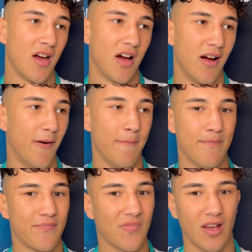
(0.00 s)

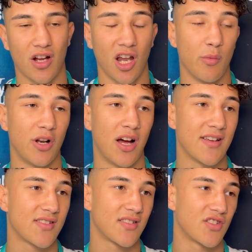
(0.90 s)
Chloe,
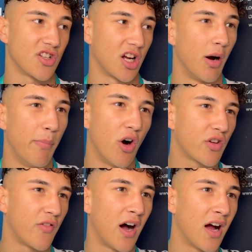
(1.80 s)
likes, she's like a box
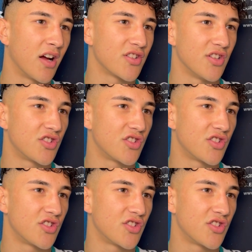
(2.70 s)
fighter.